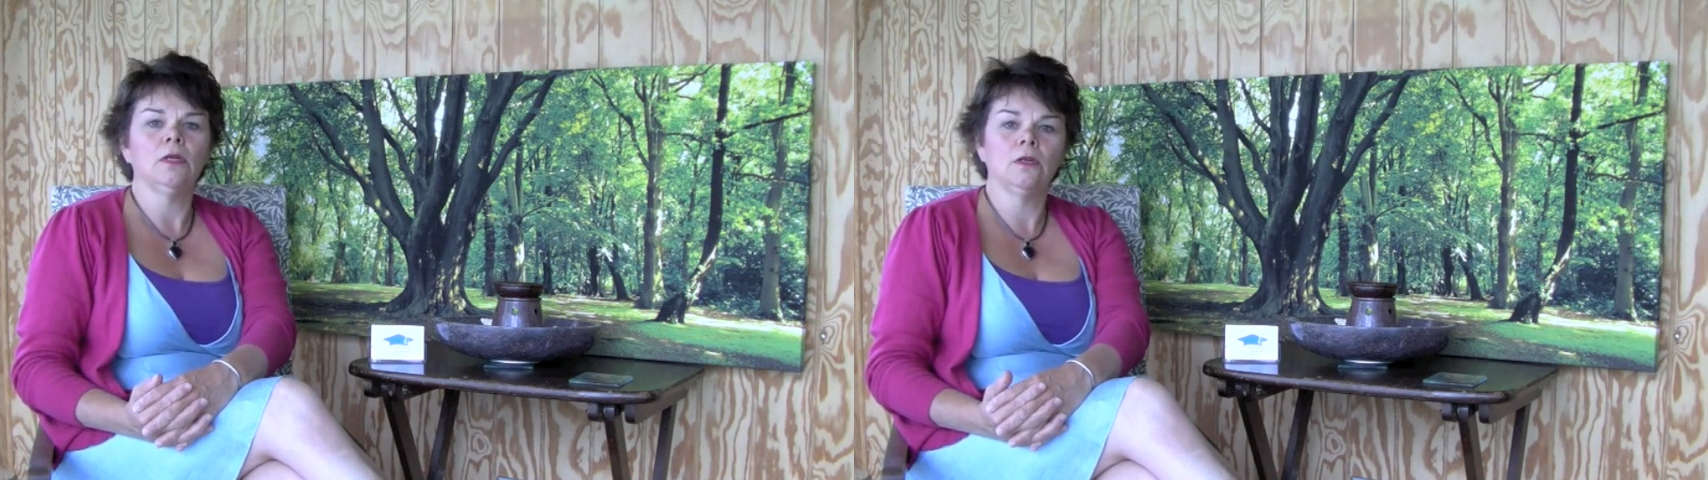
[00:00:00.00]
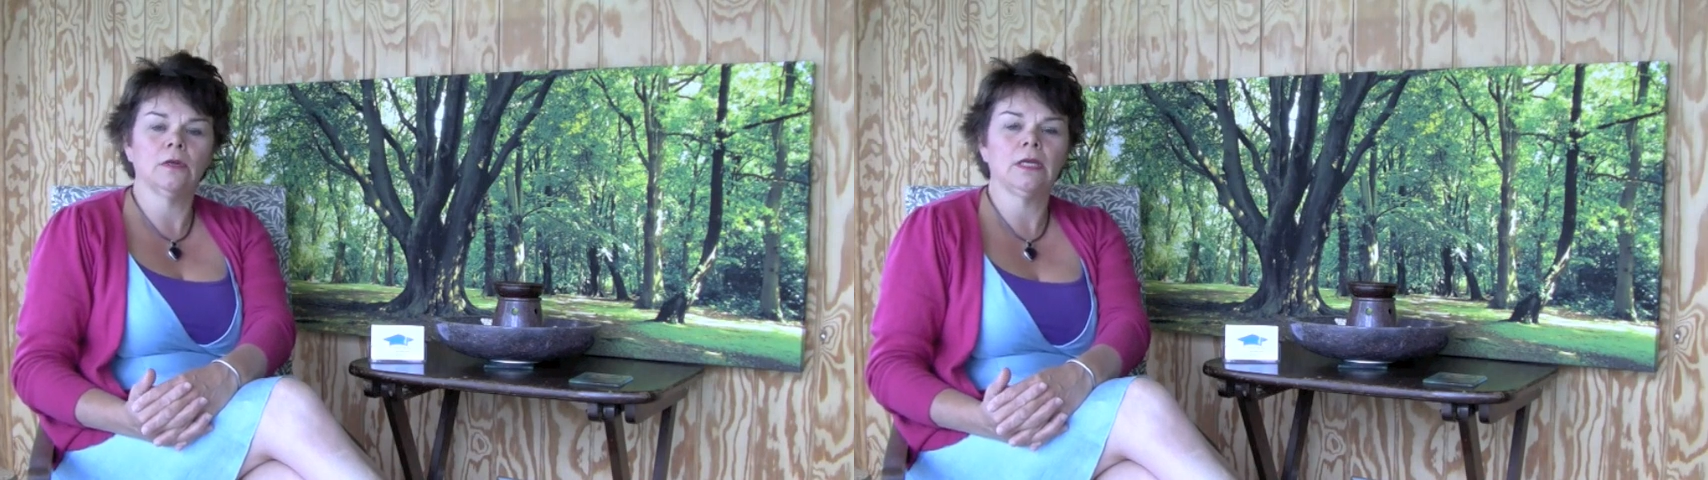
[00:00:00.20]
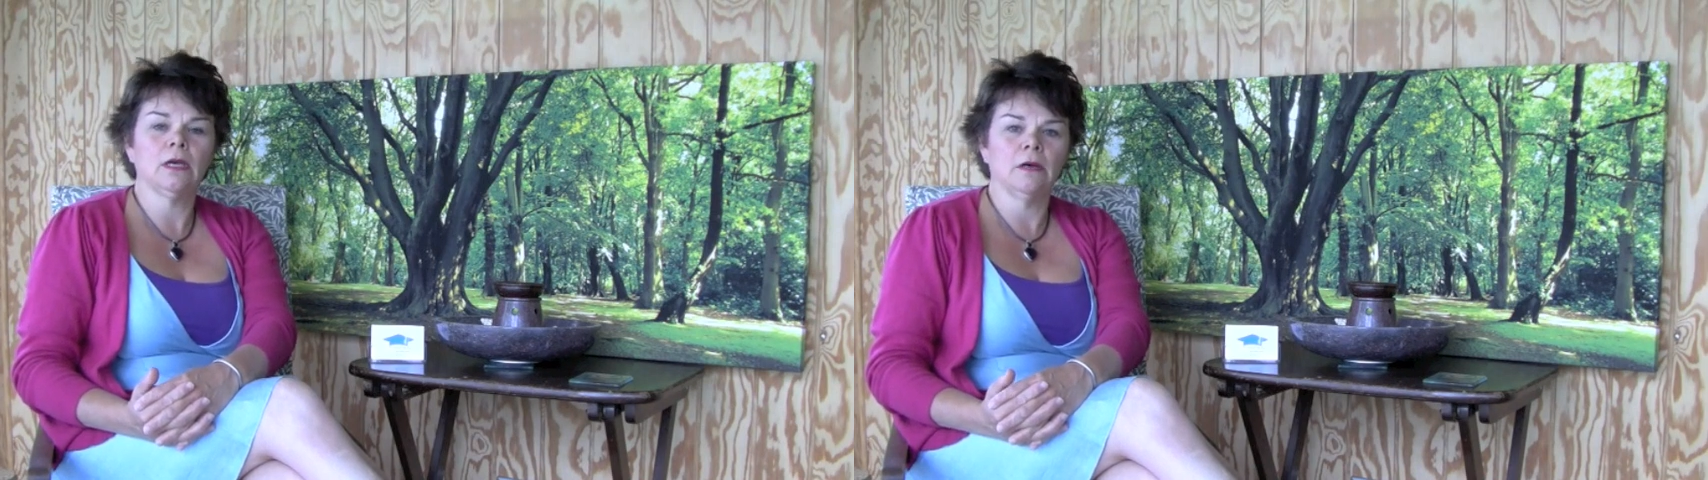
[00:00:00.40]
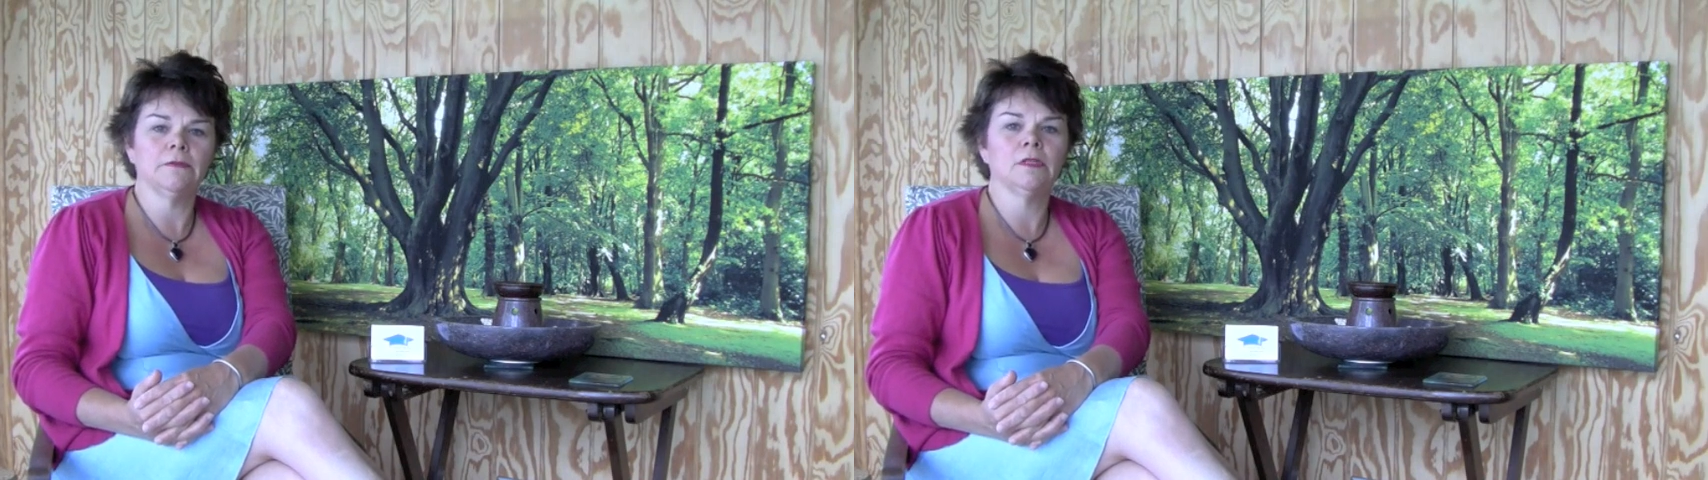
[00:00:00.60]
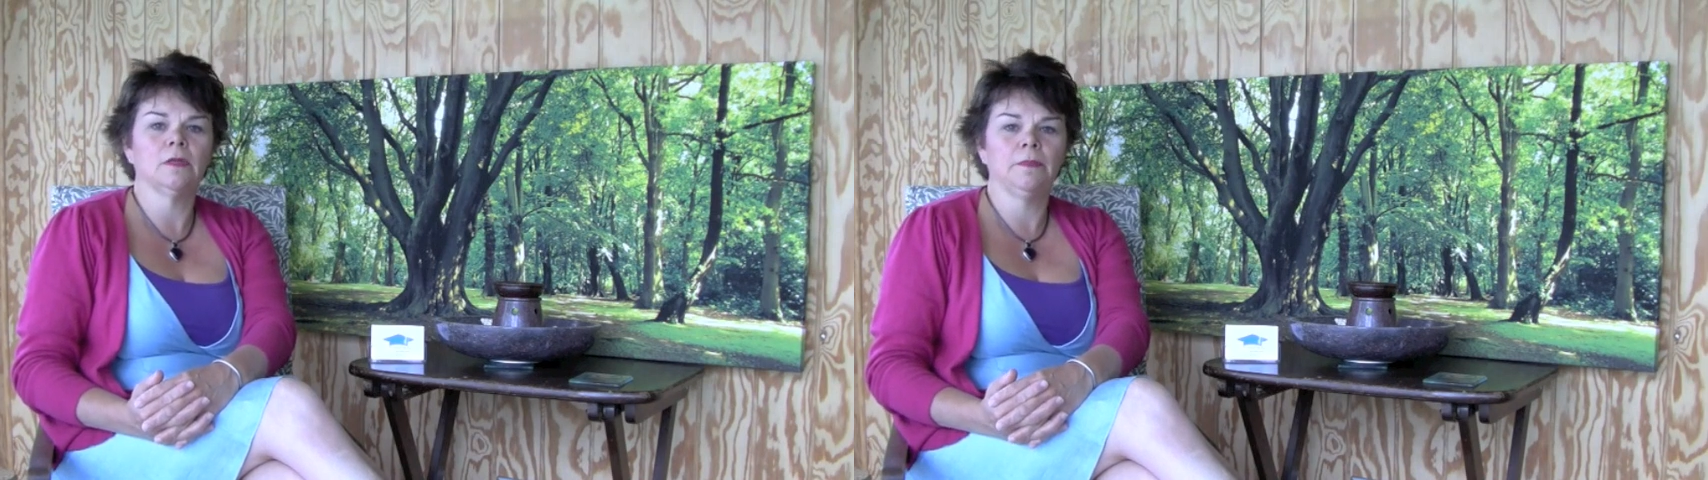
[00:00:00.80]
looking
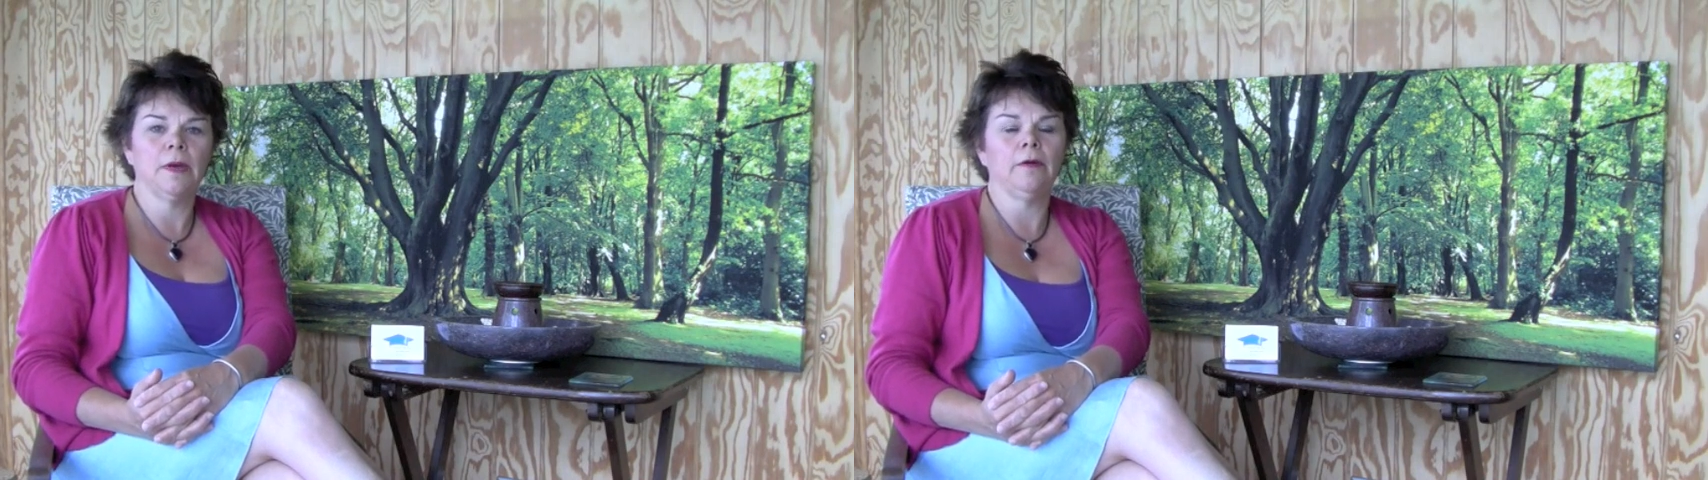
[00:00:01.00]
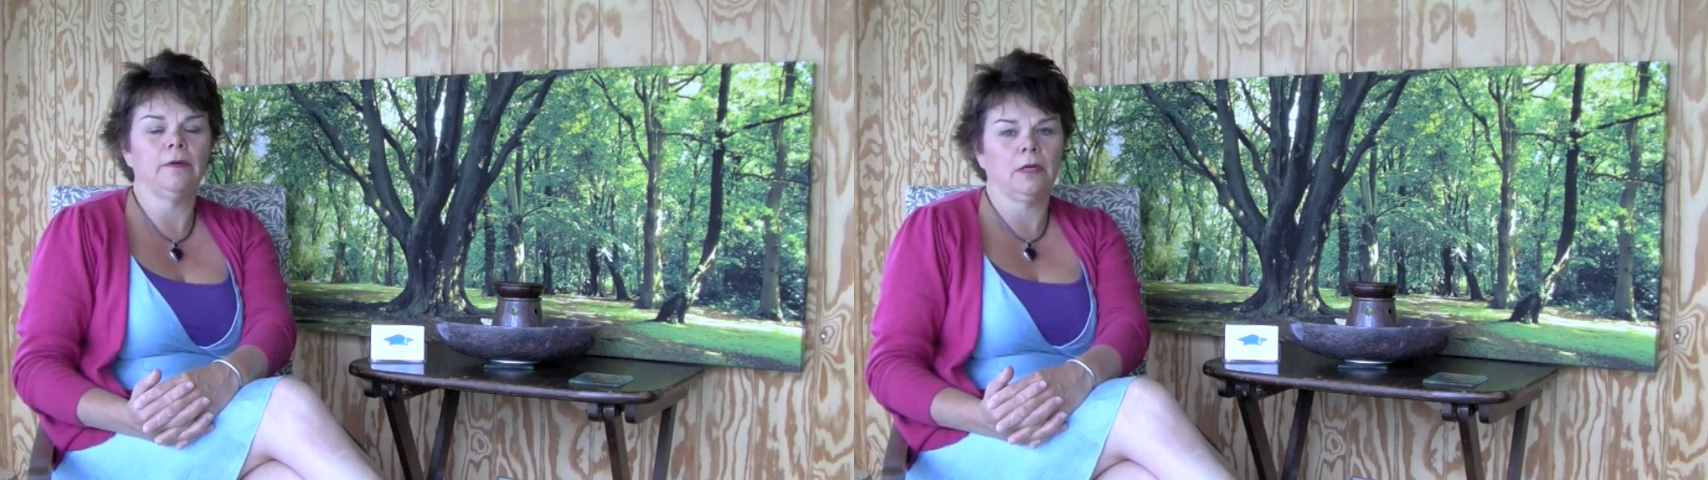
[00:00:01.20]
after the bone